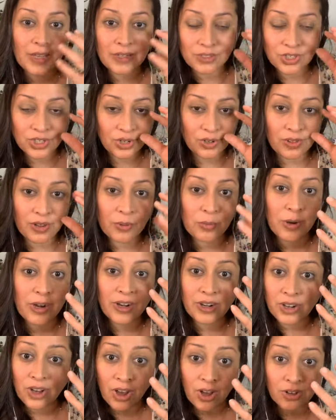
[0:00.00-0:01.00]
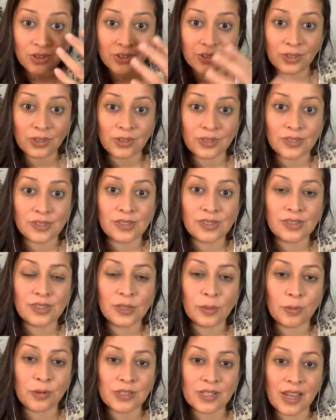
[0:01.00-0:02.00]
make sure they wear goggles
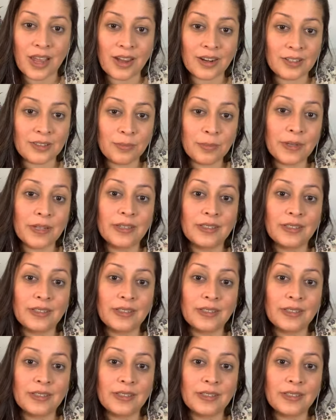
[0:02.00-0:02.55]
to protect.